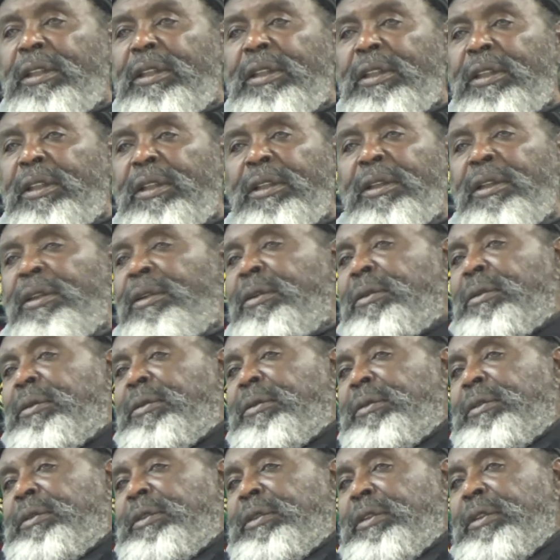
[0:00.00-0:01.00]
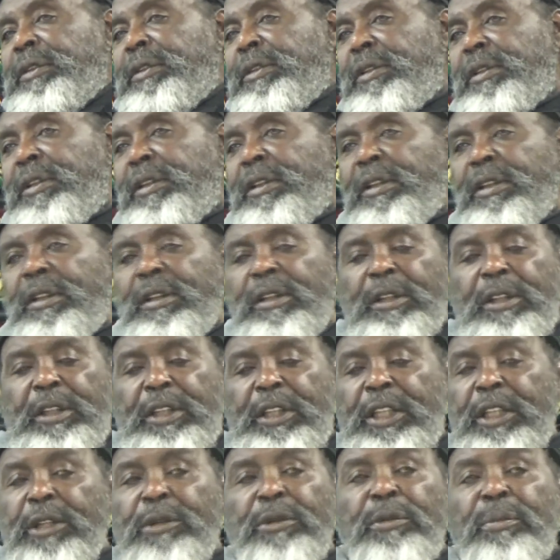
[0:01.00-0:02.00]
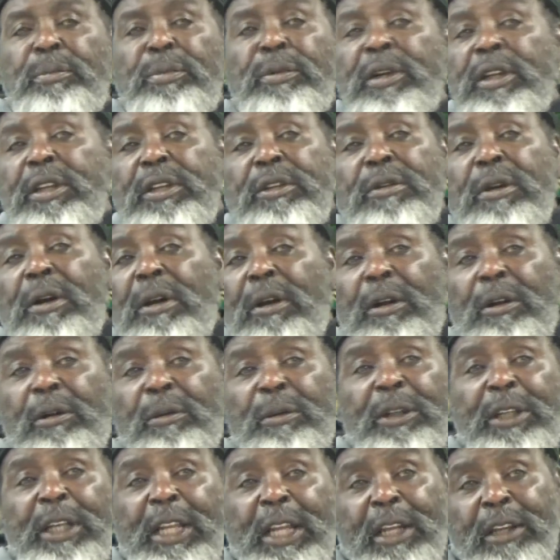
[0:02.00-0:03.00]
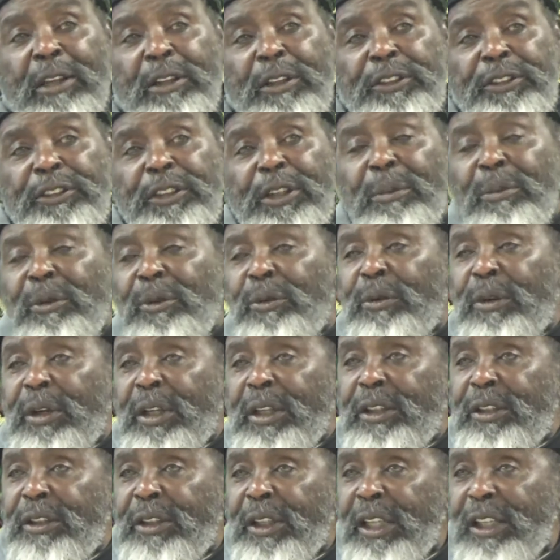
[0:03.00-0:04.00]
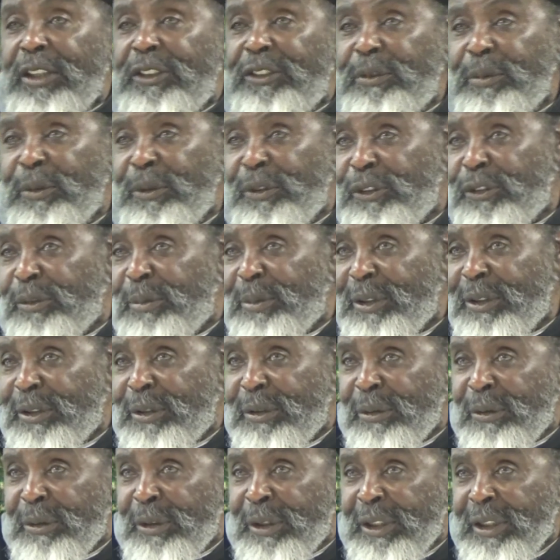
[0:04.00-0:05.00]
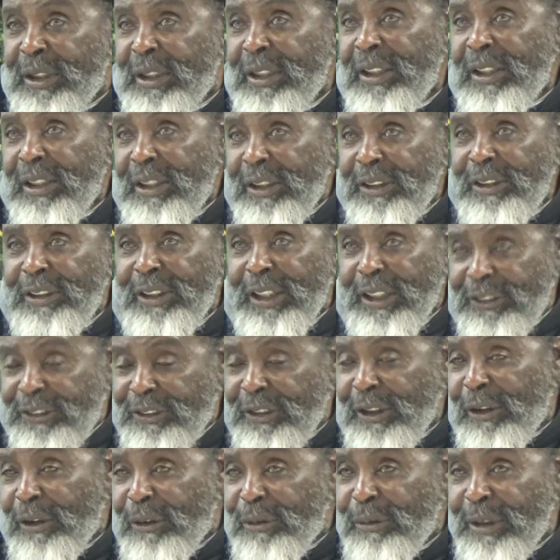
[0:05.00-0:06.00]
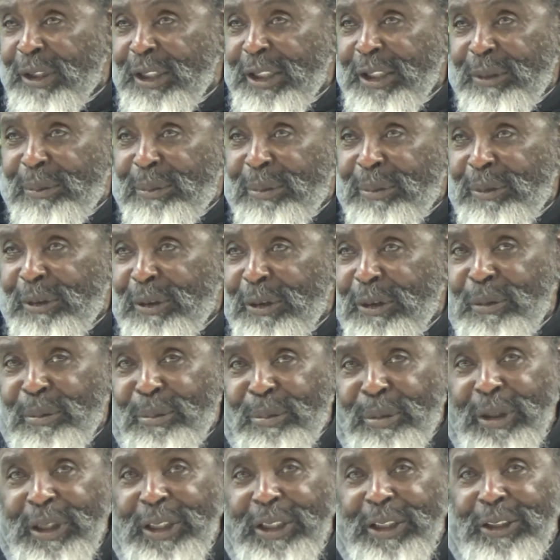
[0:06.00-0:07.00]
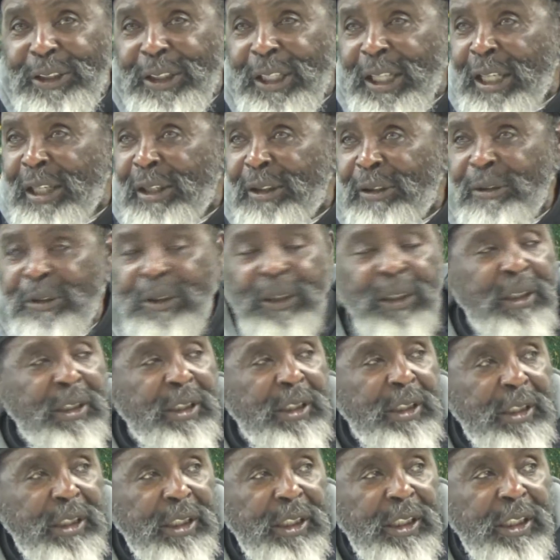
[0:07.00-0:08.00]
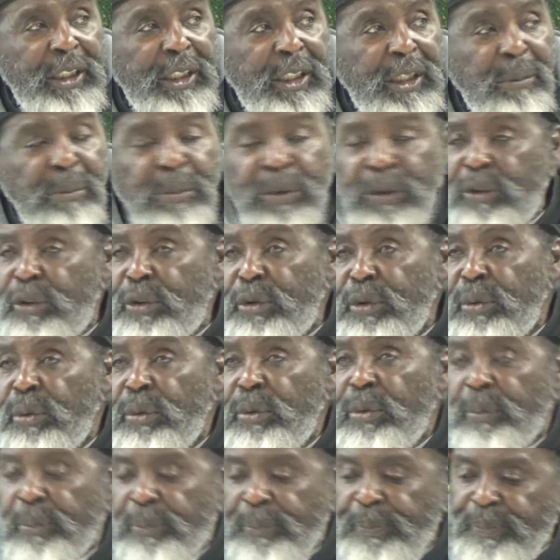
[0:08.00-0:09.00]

You know, it would bring you all the way down, because number one, you ain't supposed to be doing it. That's already going to bring you down. And number two,